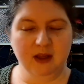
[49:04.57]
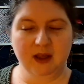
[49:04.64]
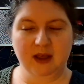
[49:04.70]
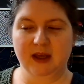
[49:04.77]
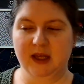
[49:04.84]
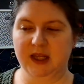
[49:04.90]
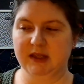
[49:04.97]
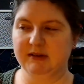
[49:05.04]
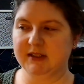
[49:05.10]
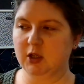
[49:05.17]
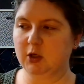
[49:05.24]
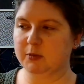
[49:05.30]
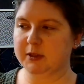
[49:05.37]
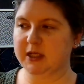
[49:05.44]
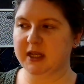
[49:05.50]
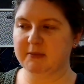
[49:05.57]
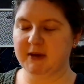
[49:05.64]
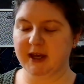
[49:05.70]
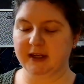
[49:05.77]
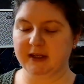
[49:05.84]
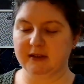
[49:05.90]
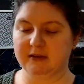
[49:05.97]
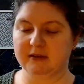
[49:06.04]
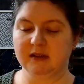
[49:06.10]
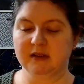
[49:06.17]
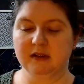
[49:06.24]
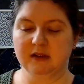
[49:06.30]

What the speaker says: There is an option in the pattern,